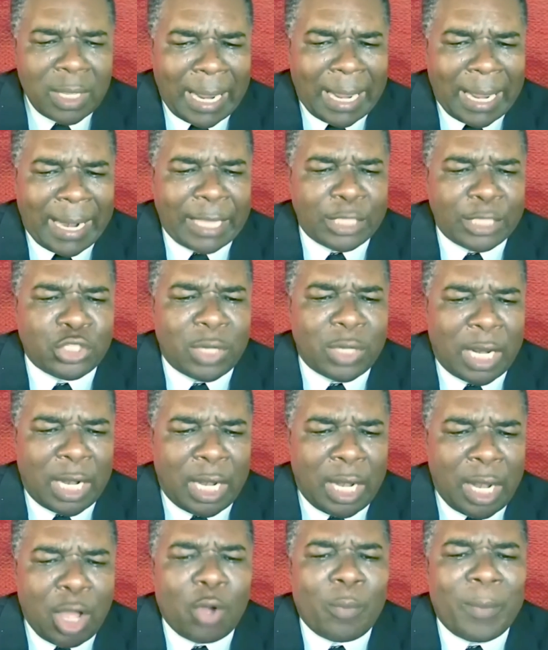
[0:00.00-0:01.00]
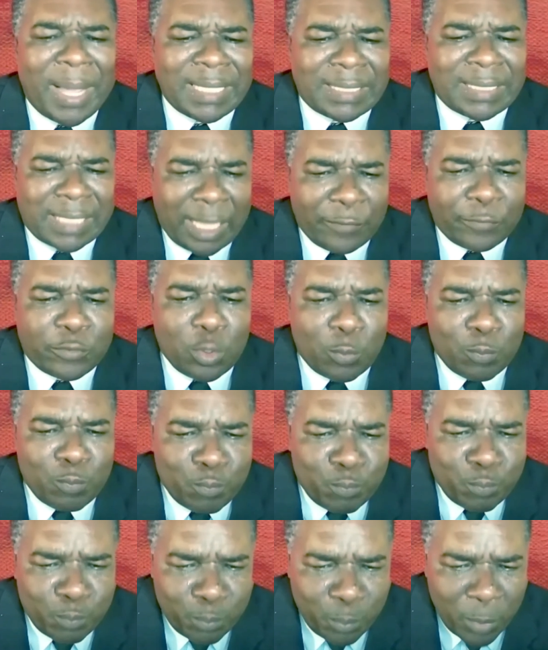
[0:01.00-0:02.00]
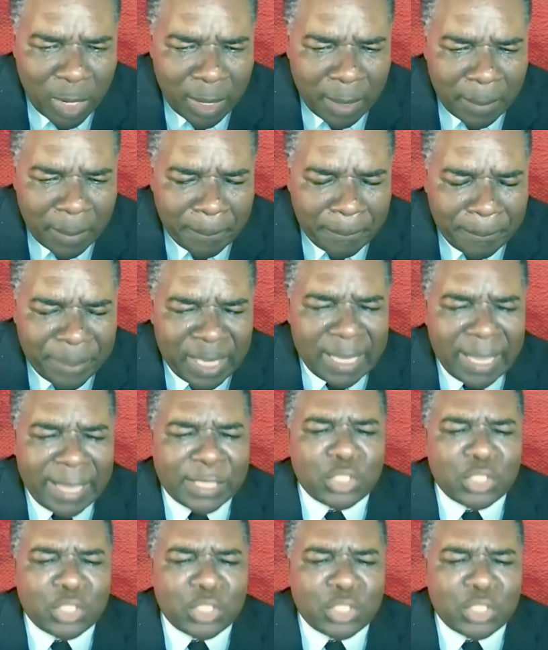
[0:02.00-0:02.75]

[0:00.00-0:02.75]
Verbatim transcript: and I should allow myself to be a